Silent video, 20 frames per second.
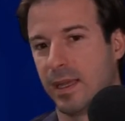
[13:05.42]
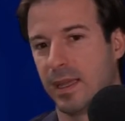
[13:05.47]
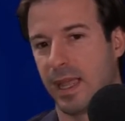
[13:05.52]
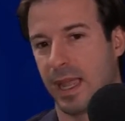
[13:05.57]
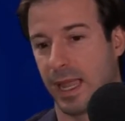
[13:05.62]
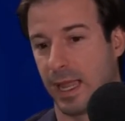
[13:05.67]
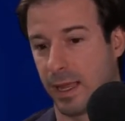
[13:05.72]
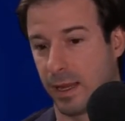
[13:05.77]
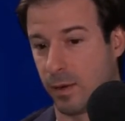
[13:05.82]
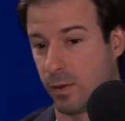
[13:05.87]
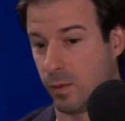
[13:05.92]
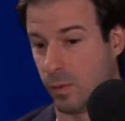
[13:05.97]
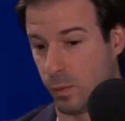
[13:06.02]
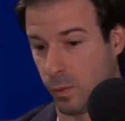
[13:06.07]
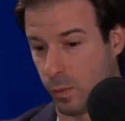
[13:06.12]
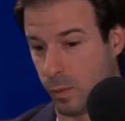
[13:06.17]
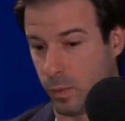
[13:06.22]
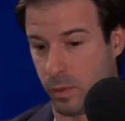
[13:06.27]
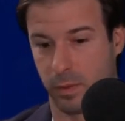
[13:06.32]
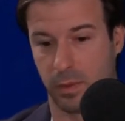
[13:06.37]
And
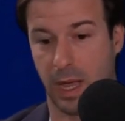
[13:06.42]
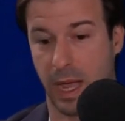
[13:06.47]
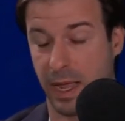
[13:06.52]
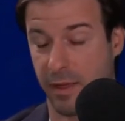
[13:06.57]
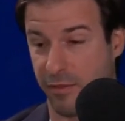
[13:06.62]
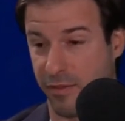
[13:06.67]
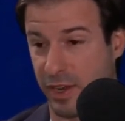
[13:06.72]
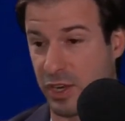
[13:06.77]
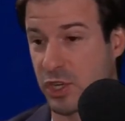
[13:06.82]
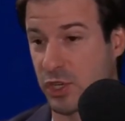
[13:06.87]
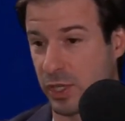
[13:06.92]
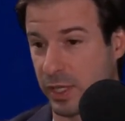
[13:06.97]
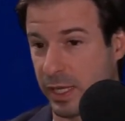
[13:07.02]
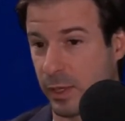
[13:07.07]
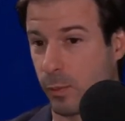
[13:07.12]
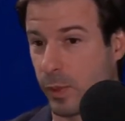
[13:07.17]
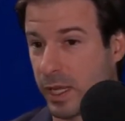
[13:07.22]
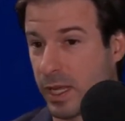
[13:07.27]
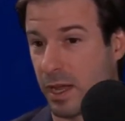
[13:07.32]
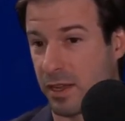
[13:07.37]

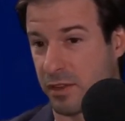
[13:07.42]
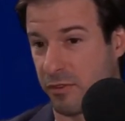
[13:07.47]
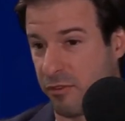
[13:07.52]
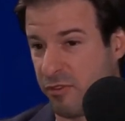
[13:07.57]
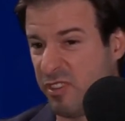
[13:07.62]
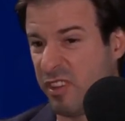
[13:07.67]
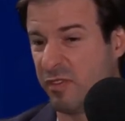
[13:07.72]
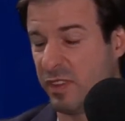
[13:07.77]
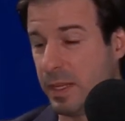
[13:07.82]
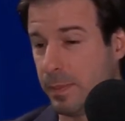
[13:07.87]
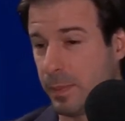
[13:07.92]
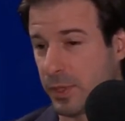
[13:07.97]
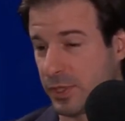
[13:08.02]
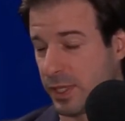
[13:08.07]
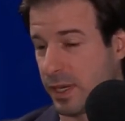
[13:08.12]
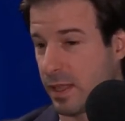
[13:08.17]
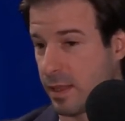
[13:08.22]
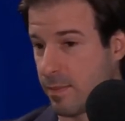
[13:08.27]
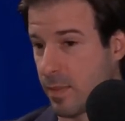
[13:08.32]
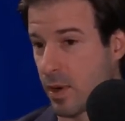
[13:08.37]
we got to
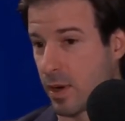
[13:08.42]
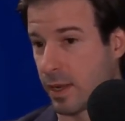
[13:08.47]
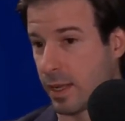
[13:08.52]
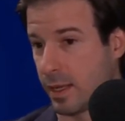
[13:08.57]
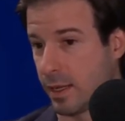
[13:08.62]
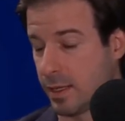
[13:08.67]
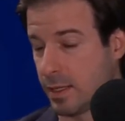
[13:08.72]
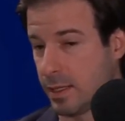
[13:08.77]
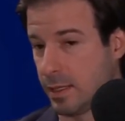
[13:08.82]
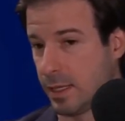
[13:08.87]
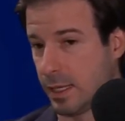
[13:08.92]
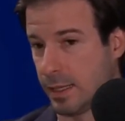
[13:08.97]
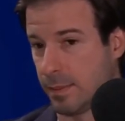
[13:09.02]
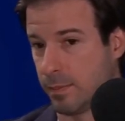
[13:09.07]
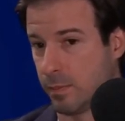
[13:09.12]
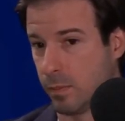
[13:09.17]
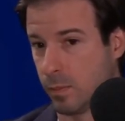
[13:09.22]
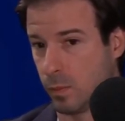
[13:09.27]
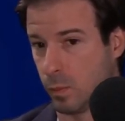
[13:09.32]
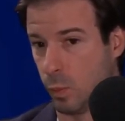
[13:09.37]
50% of the market,
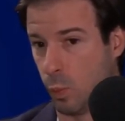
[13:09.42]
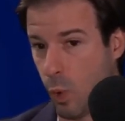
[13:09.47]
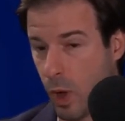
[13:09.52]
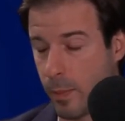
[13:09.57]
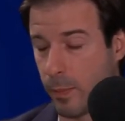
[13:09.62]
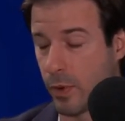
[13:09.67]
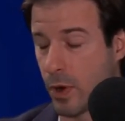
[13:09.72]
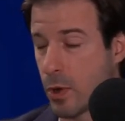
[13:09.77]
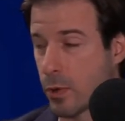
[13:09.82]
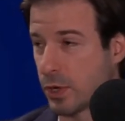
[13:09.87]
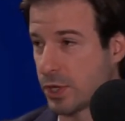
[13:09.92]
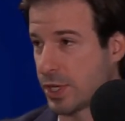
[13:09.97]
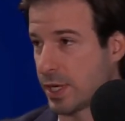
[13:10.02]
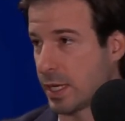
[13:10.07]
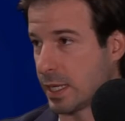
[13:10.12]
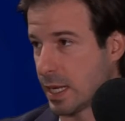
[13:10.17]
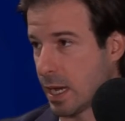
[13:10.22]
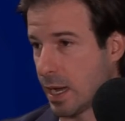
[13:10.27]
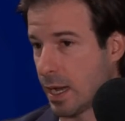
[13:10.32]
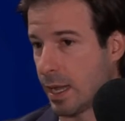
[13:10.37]
one brokerage at a
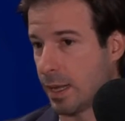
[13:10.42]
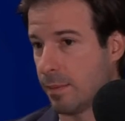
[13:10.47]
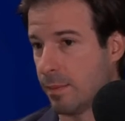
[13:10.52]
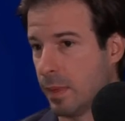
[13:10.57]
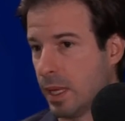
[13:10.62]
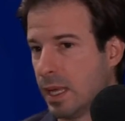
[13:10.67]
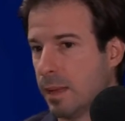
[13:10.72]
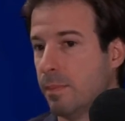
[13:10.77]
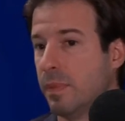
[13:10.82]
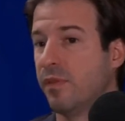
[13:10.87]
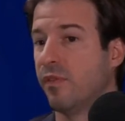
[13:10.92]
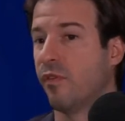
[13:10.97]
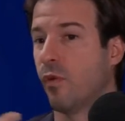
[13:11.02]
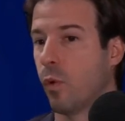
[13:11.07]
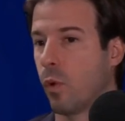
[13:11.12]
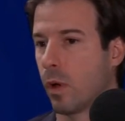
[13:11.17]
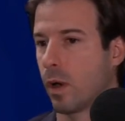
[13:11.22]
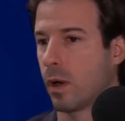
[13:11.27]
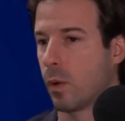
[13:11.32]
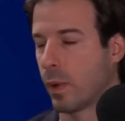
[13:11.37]
time,
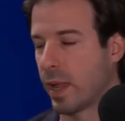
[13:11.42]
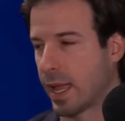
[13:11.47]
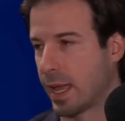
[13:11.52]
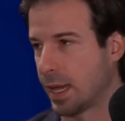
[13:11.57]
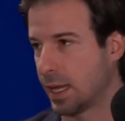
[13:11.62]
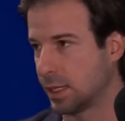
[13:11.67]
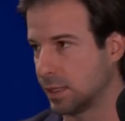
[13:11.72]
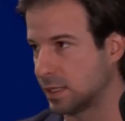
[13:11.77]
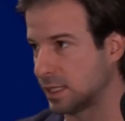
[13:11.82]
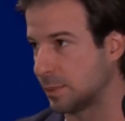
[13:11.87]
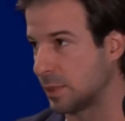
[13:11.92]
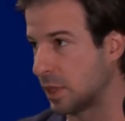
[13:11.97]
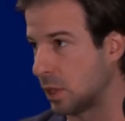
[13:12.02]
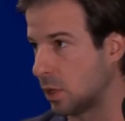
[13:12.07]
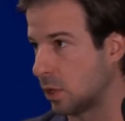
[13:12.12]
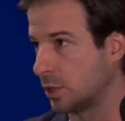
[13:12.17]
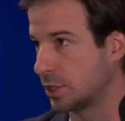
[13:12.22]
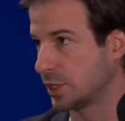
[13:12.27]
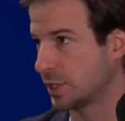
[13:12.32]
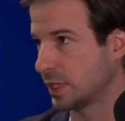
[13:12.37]
before we had some of the
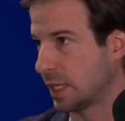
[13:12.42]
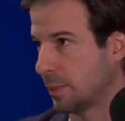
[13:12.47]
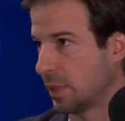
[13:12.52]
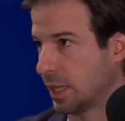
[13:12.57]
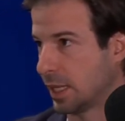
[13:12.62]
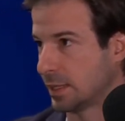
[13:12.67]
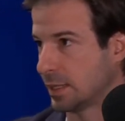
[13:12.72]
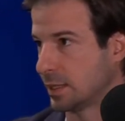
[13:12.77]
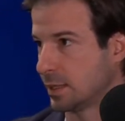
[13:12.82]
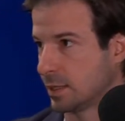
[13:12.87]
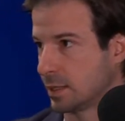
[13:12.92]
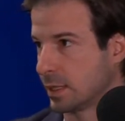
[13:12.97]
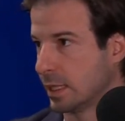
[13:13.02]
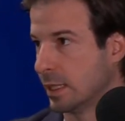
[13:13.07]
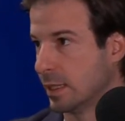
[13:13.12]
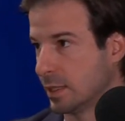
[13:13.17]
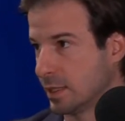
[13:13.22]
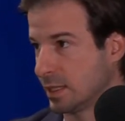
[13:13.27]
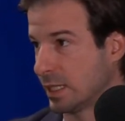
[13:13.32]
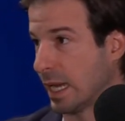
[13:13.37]
largest MLSs
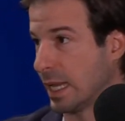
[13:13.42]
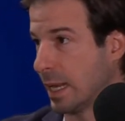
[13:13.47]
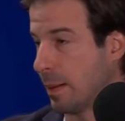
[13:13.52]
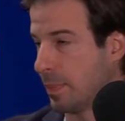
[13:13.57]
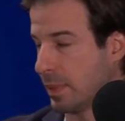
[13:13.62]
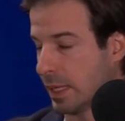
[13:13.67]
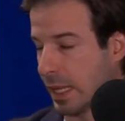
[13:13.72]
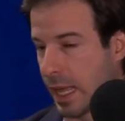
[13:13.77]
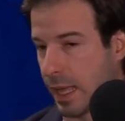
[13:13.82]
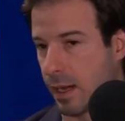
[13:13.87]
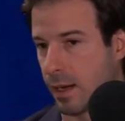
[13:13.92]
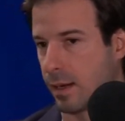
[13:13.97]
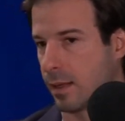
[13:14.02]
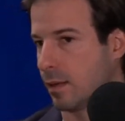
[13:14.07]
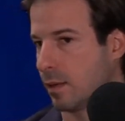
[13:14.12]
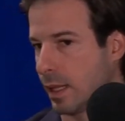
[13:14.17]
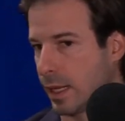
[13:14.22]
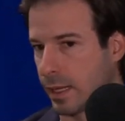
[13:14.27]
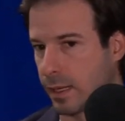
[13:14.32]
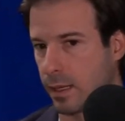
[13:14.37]
sign up in Canada,
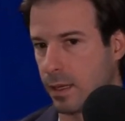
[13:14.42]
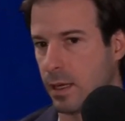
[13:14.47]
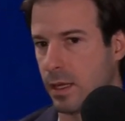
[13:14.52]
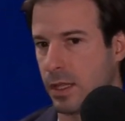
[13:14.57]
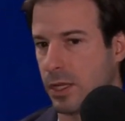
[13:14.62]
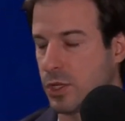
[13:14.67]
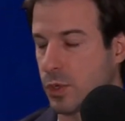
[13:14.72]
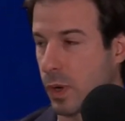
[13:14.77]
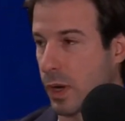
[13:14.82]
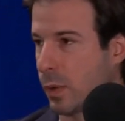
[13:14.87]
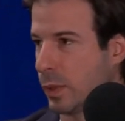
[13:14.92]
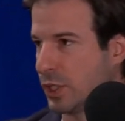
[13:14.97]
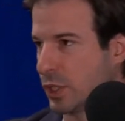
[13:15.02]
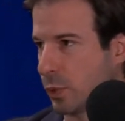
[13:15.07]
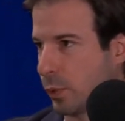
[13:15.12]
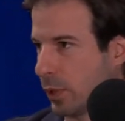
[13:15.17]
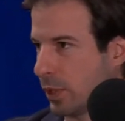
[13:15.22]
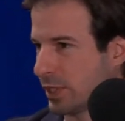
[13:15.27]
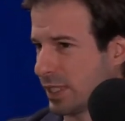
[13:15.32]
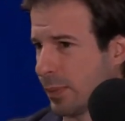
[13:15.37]
like the Toronto
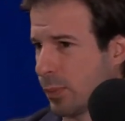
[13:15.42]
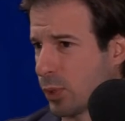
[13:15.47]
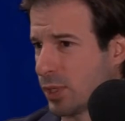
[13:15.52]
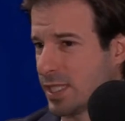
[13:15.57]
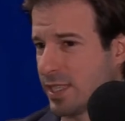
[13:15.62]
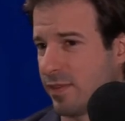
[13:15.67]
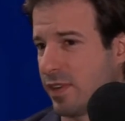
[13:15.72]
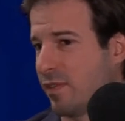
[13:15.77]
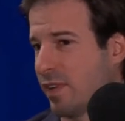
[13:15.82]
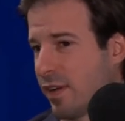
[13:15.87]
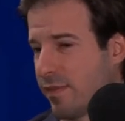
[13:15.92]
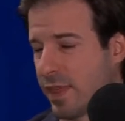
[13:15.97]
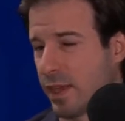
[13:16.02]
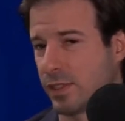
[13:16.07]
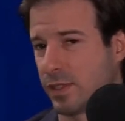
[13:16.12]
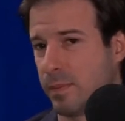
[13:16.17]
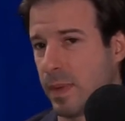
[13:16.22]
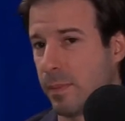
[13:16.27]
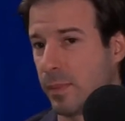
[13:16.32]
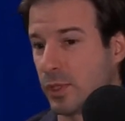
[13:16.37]
Regional Real Estate Board,
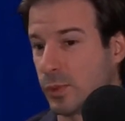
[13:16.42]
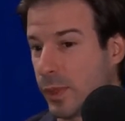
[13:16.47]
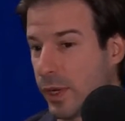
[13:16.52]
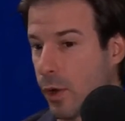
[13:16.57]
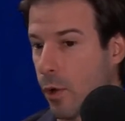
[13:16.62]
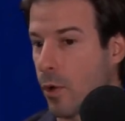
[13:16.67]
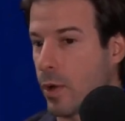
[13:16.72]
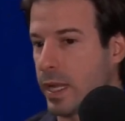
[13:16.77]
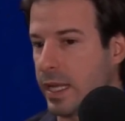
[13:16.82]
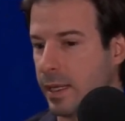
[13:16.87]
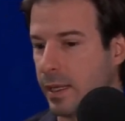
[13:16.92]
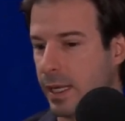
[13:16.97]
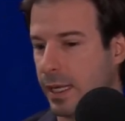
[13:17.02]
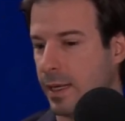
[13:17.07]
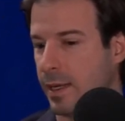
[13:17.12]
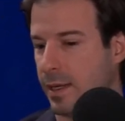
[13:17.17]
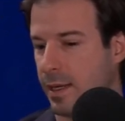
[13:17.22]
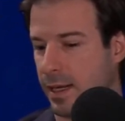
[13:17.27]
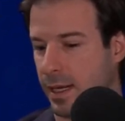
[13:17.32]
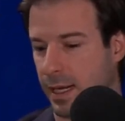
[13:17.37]
75,000 members. We had already
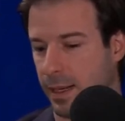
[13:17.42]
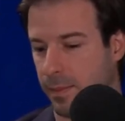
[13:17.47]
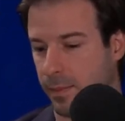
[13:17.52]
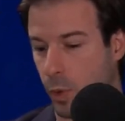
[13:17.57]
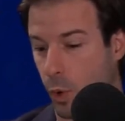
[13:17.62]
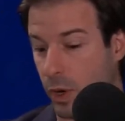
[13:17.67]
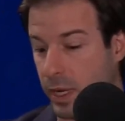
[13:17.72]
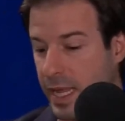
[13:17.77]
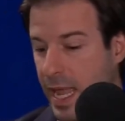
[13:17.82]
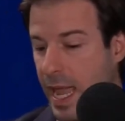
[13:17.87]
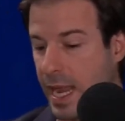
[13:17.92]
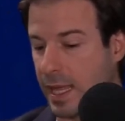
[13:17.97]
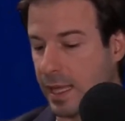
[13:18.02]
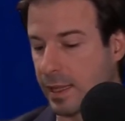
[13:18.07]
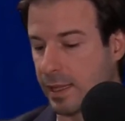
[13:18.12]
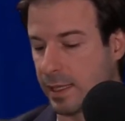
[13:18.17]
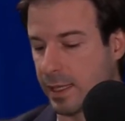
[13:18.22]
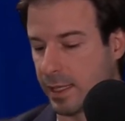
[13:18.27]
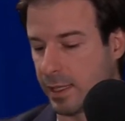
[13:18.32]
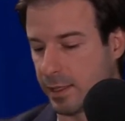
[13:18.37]

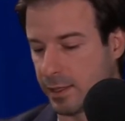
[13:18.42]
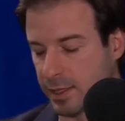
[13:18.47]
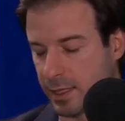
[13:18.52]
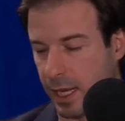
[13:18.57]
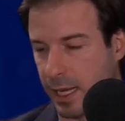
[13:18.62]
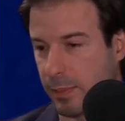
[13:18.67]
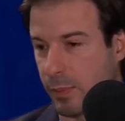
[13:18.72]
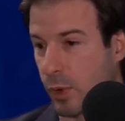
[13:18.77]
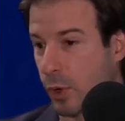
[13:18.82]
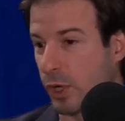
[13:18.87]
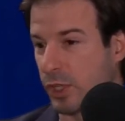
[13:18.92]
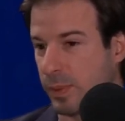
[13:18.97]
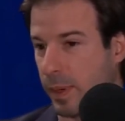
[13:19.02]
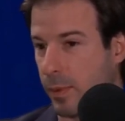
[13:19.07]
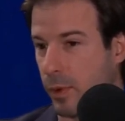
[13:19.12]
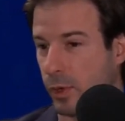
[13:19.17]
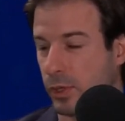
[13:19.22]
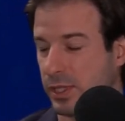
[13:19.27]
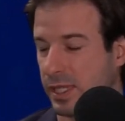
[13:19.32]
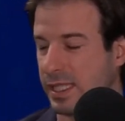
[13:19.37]
organically signed brokerage by
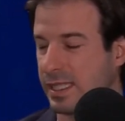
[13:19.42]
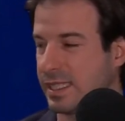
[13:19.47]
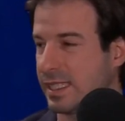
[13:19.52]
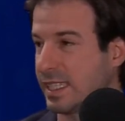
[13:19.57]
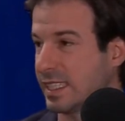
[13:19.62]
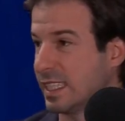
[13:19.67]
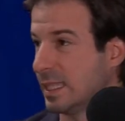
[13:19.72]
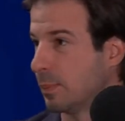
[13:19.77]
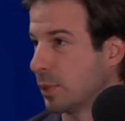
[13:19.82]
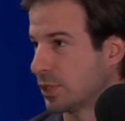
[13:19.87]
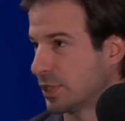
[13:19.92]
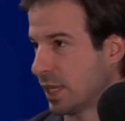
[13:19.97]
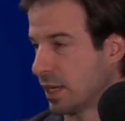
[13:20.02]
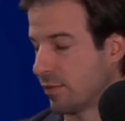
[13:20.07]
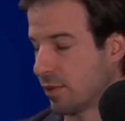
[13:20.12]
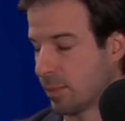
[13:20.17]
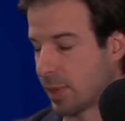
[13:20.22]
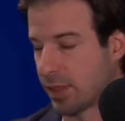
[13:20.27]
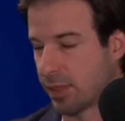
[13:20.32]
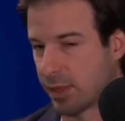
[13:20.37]
brokerage, like 60% of
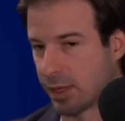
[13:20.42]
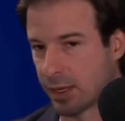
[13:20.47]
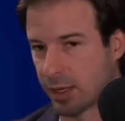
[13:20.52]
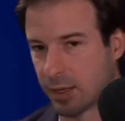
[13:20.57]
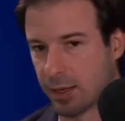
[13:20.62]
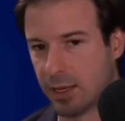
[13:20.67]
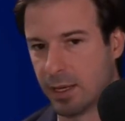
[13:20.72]
them, I think.